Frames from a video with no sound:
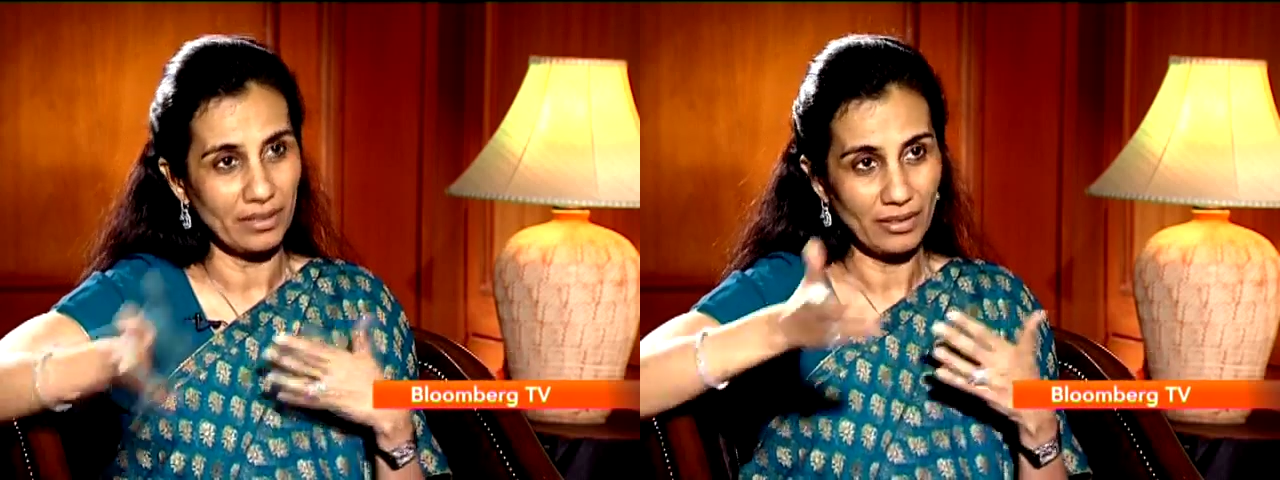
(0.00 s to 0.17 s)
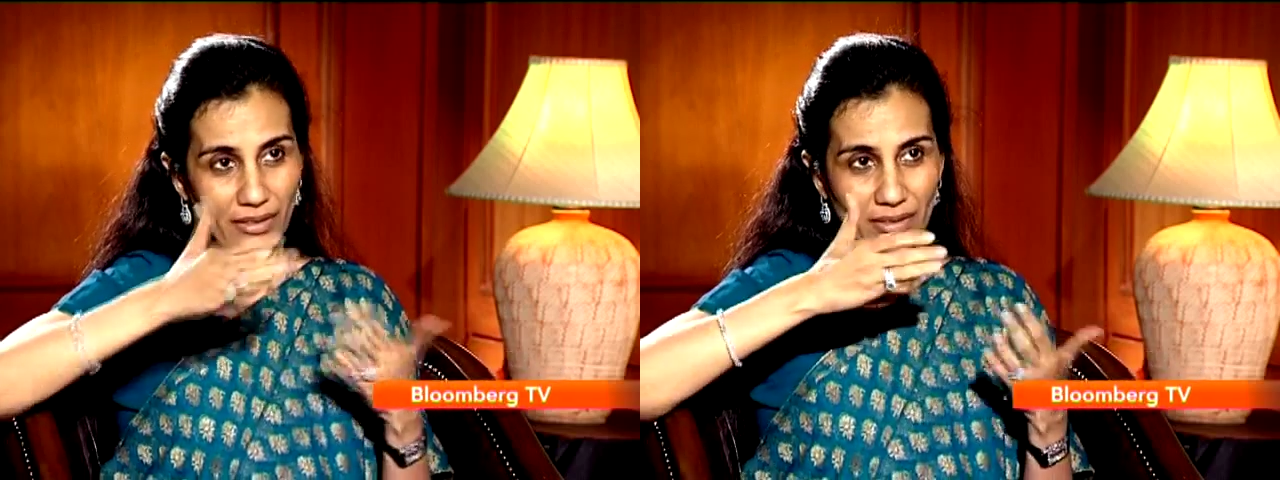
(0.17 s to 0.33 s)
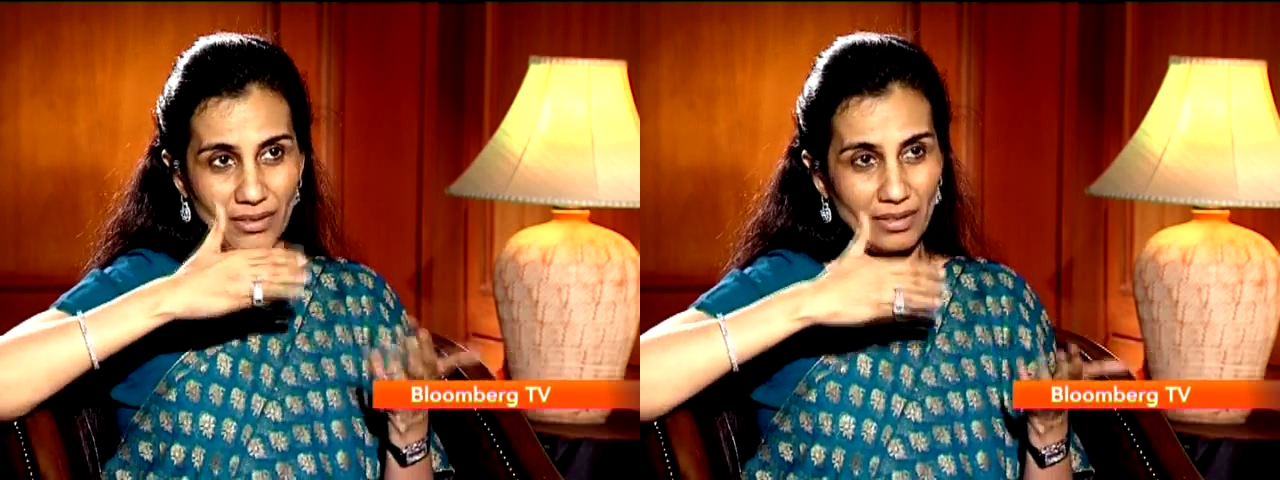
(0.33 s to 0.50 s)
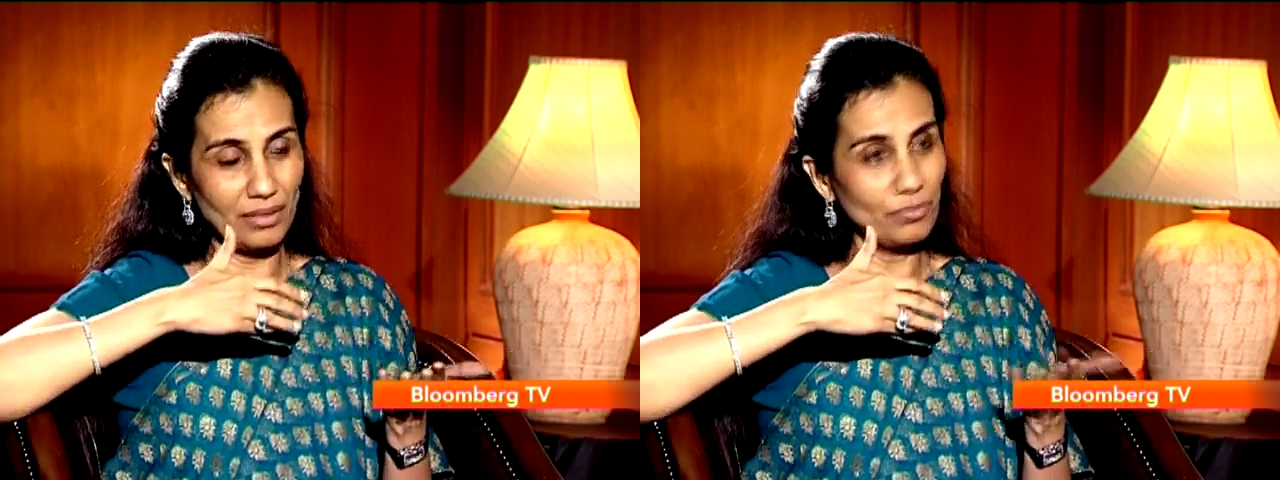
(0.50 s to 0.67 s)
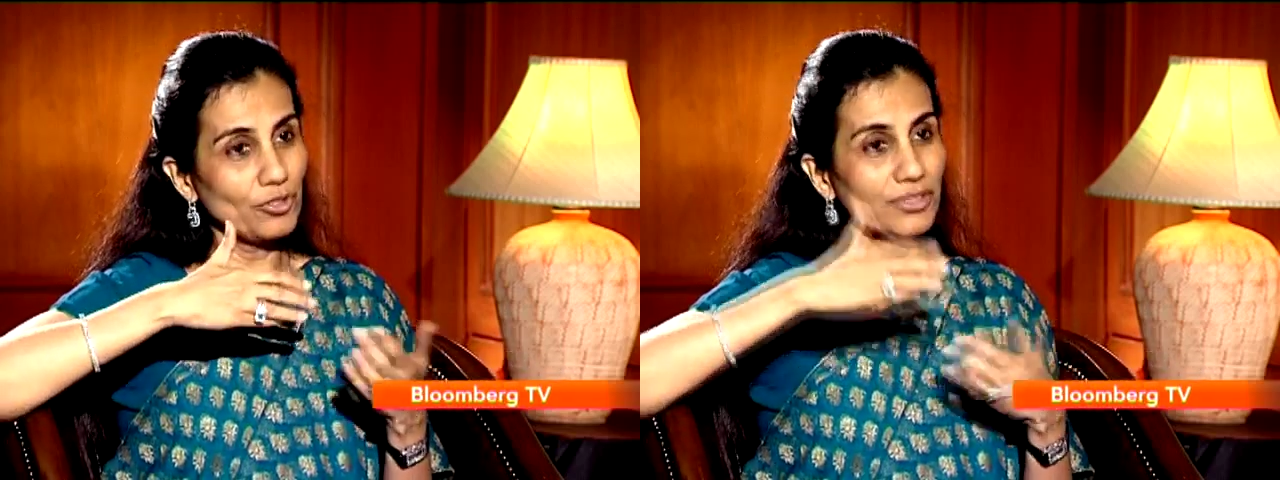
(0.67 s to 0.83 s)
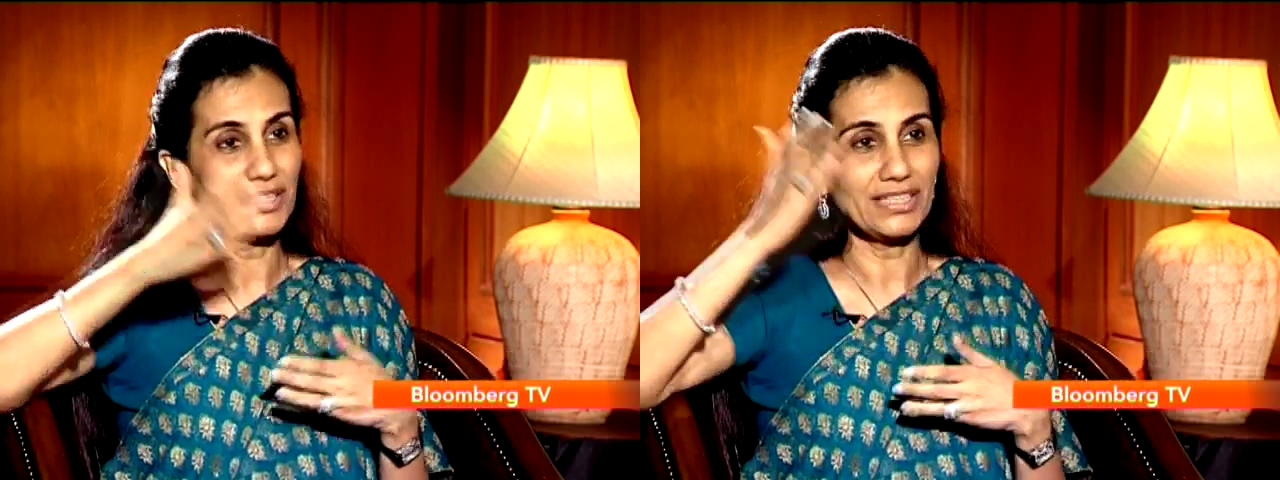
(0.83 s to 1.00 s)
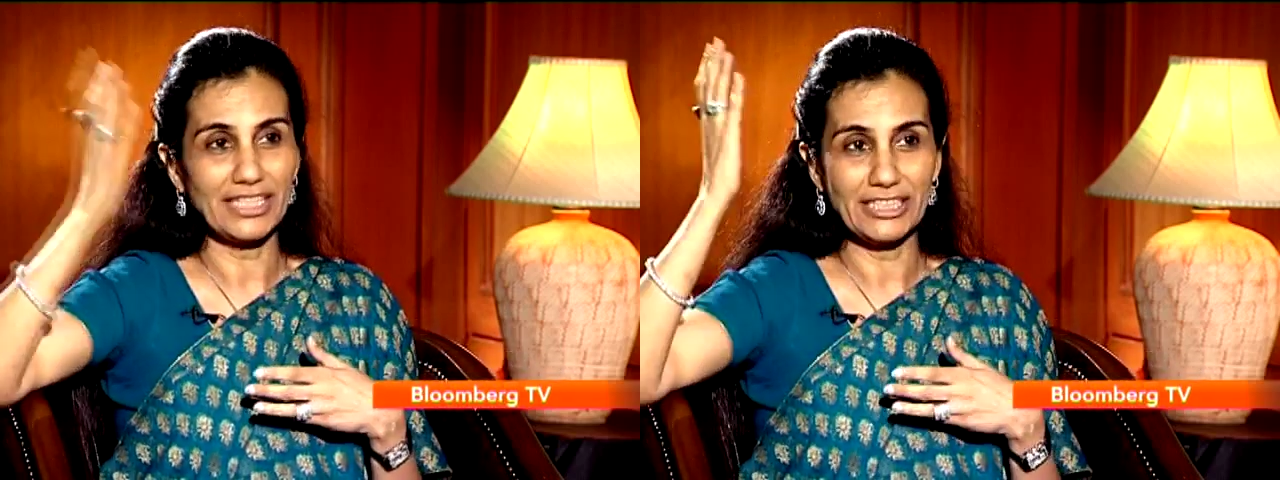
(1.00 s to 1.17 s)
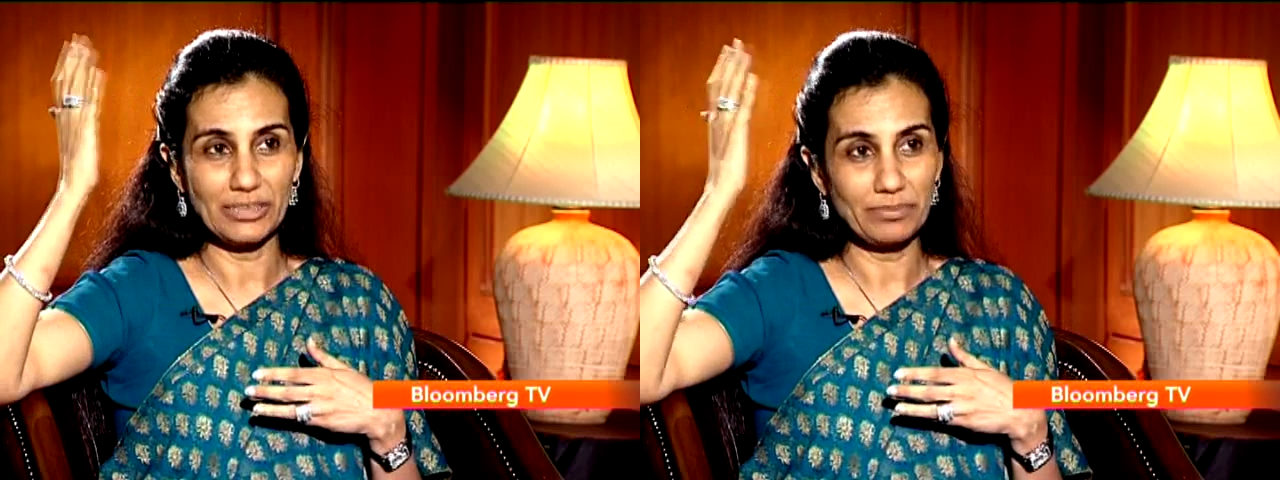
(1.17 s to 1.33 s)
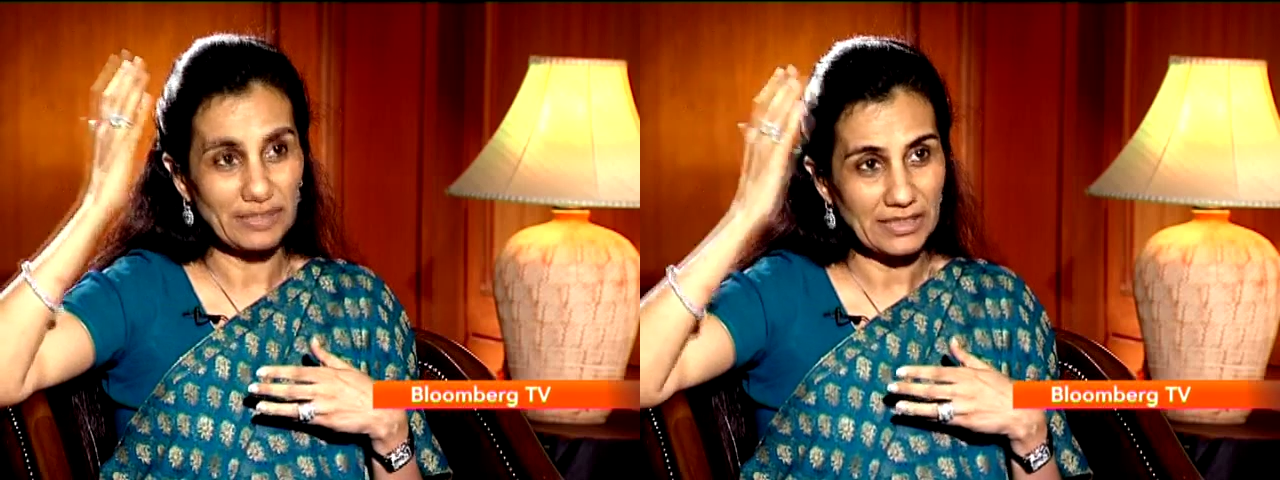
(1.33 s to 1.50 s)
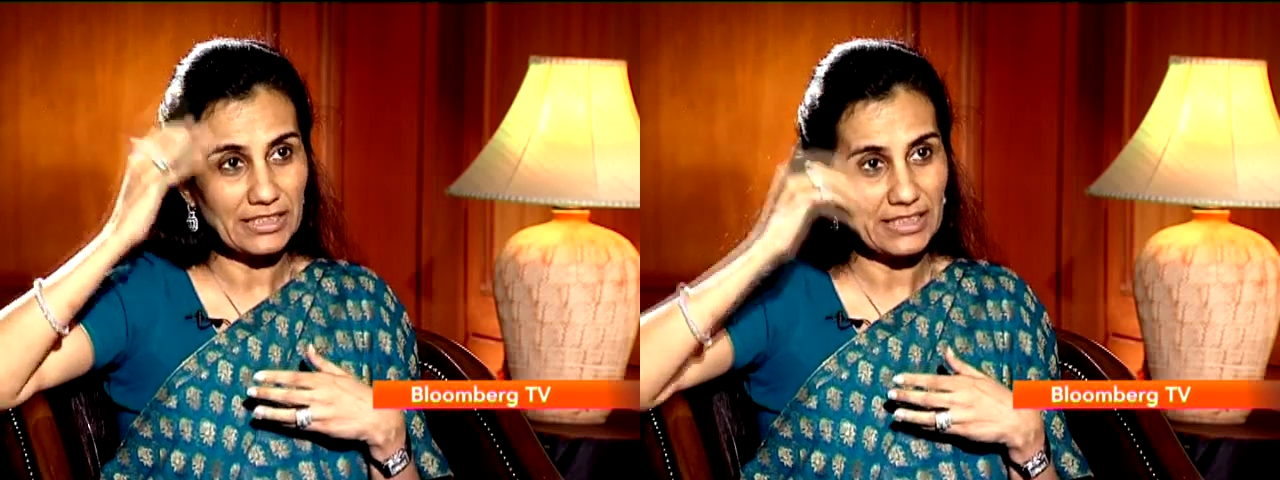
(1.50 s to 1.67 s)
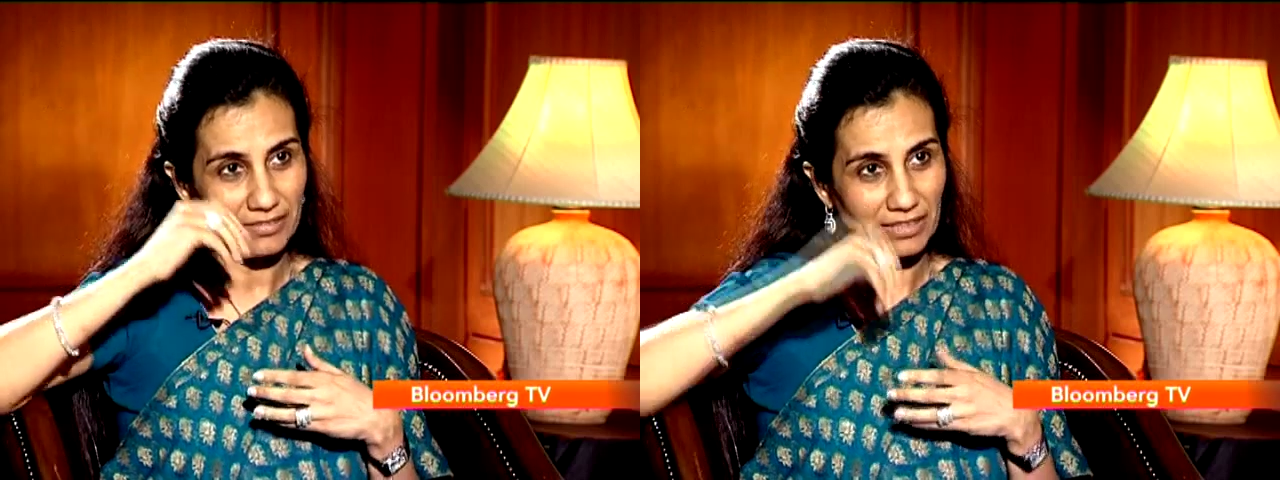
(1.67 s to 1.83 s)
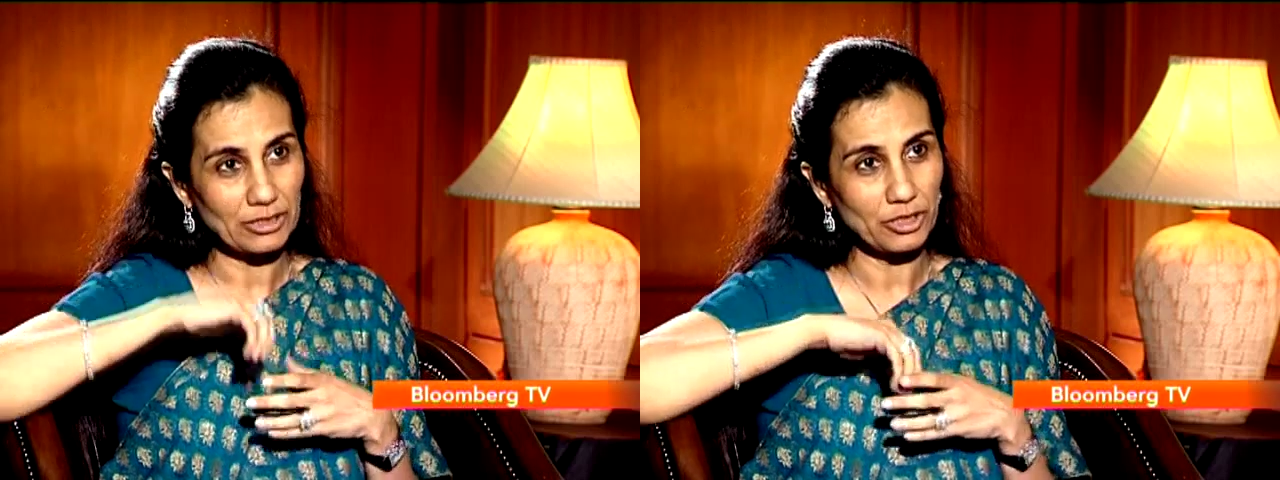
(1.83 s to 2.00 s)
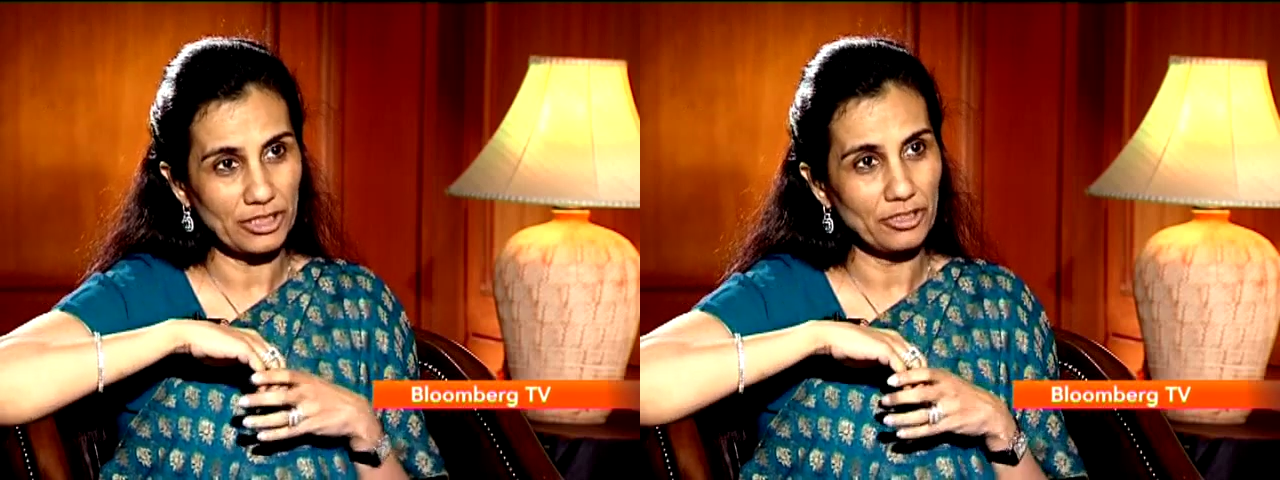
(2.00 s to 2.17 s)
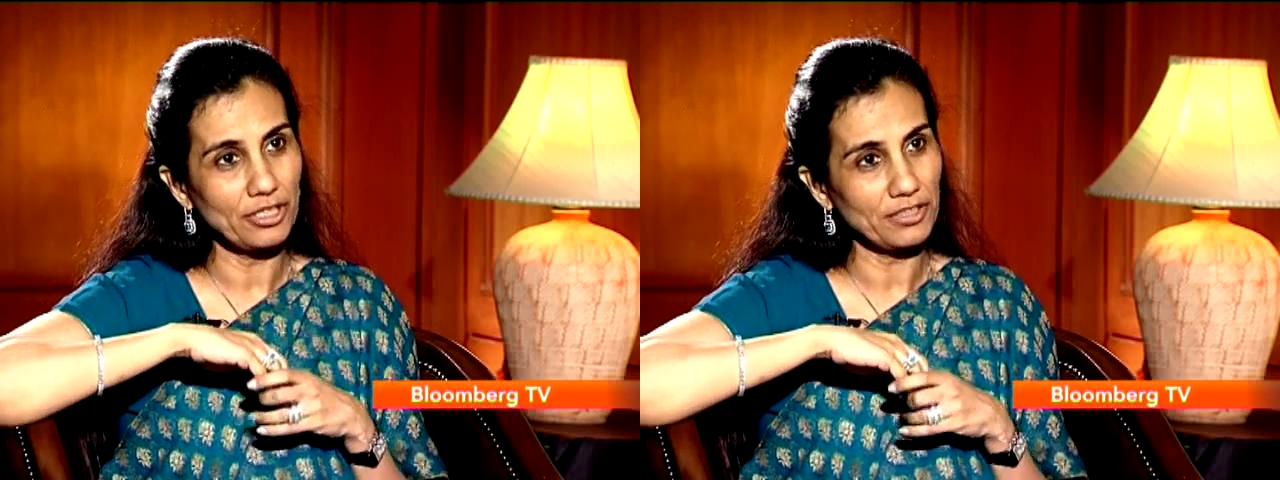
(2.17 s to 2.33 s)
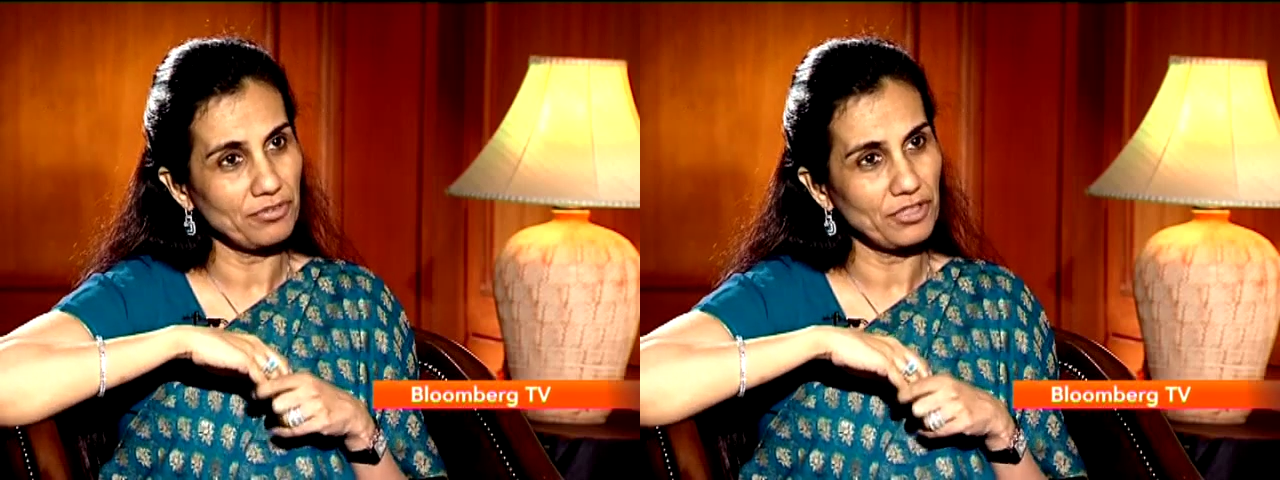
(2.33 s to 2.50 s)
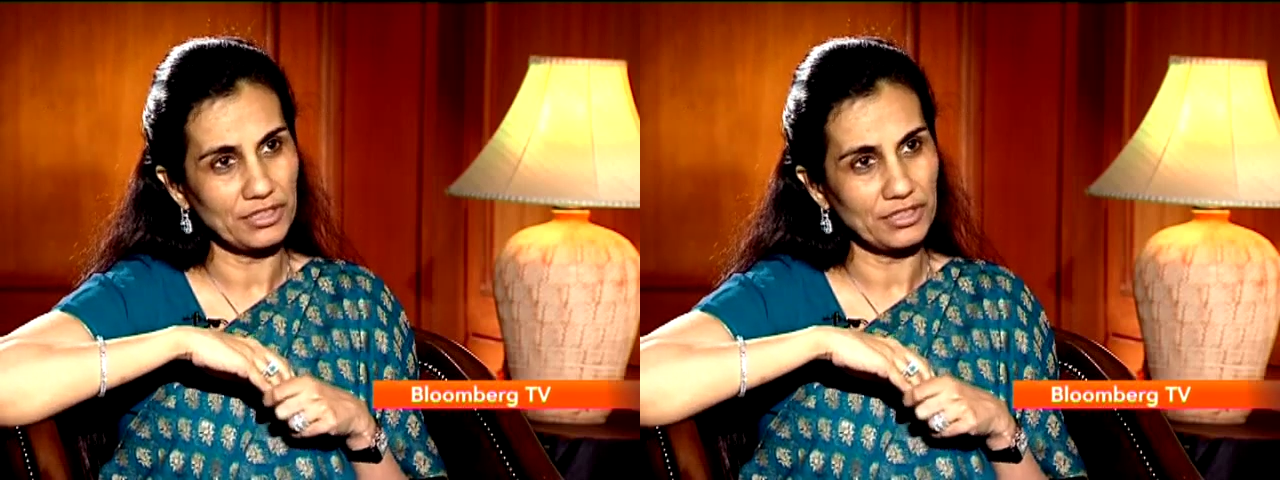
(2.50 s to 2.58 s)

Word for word: Uh, more than 90 percent have actually got